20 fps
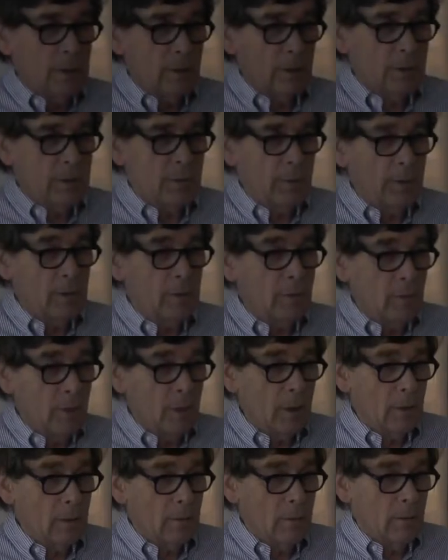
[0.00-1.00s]
I expect you
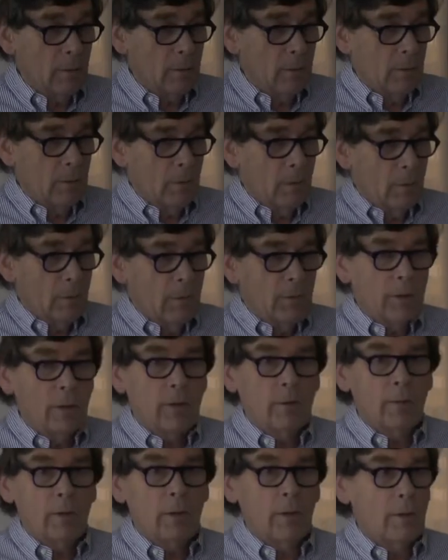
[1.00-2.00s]
know. The,
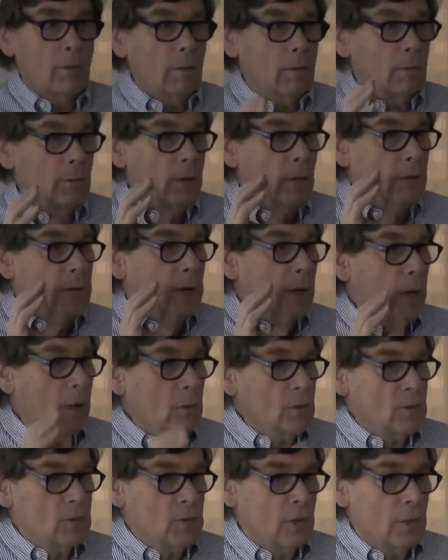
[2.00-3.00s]
the, on, on, the
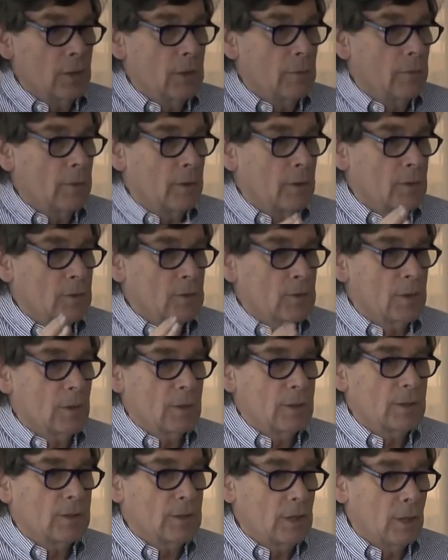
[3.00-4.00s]
outside of the
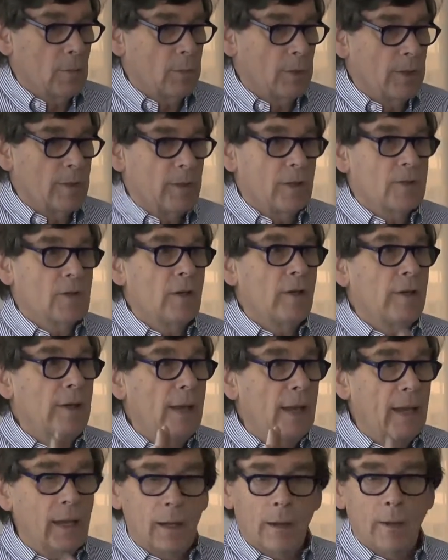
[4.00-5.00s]
Concerta tablet, there's a
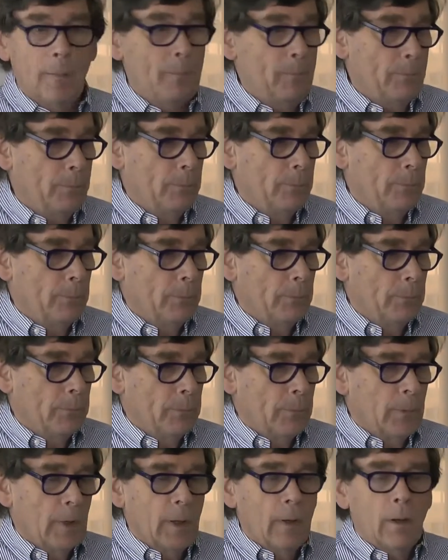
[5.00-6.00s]
layer
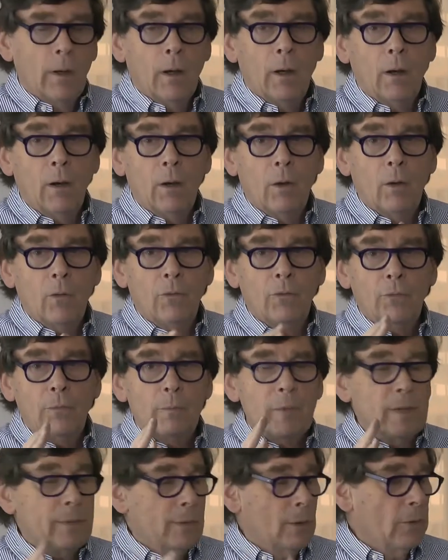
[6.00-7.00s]
of
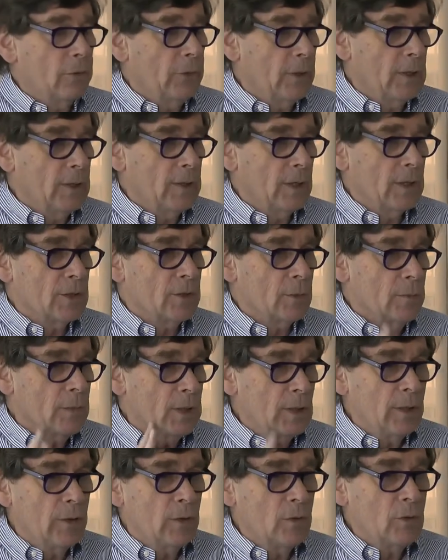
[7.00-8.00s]
methylphenidate. So
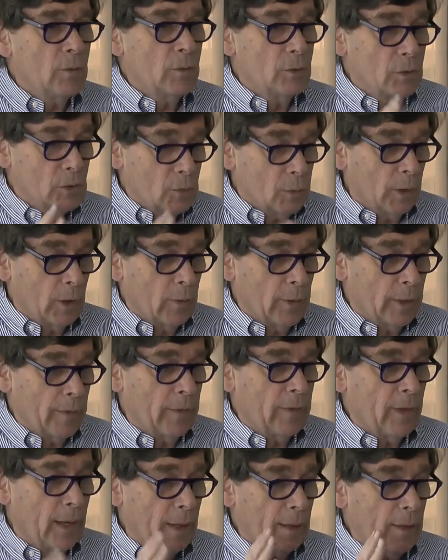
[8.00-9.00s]
immediately you swallow it,
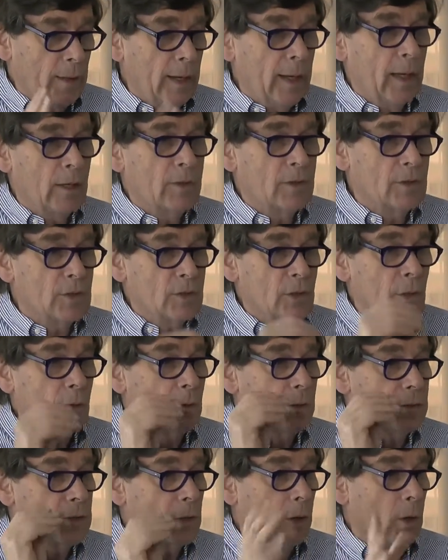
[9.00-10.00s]
that layer
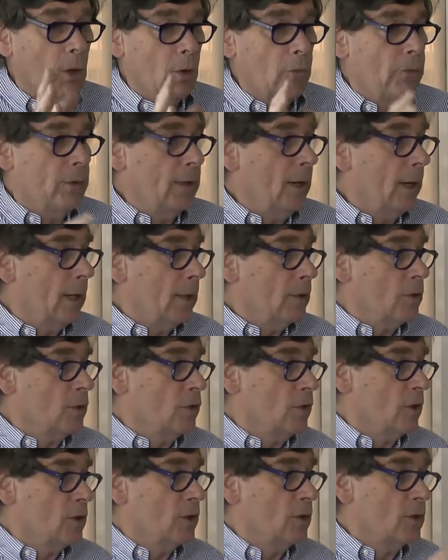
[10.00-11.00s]
dissolves off. It acts
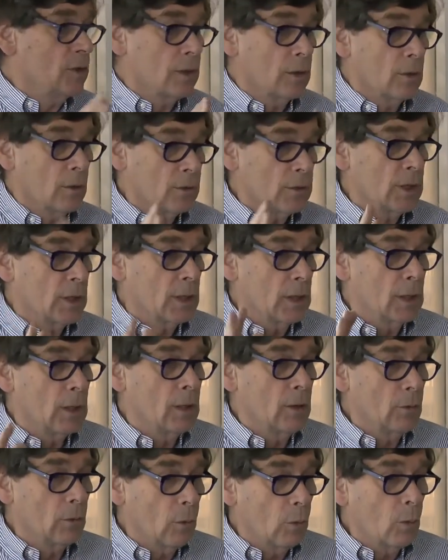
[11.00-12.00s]
just as though you're taking
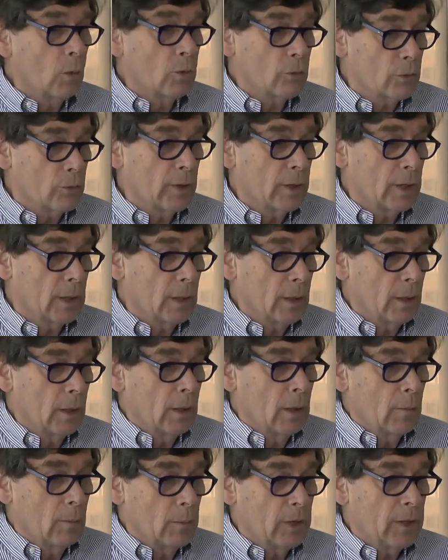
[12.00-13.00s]
an ordinary
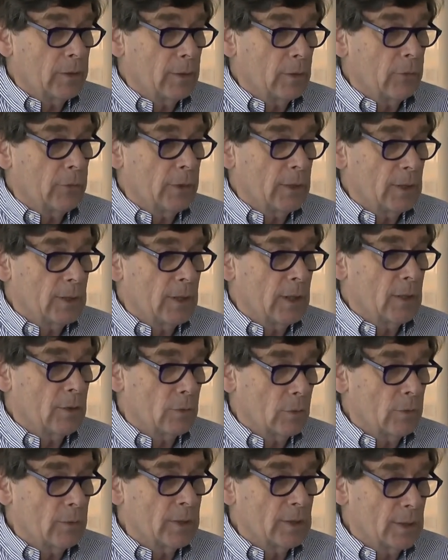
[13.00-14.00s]
methylphenidate
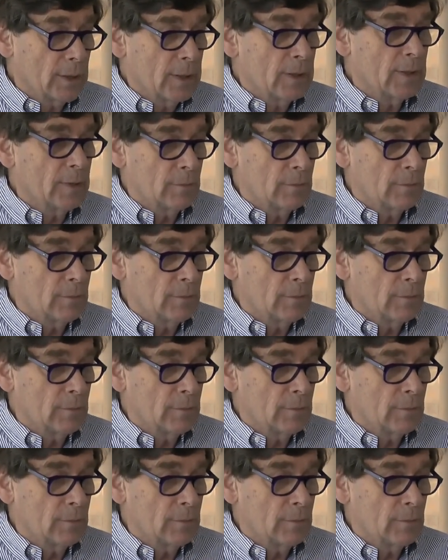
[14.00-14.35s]
or Ritalin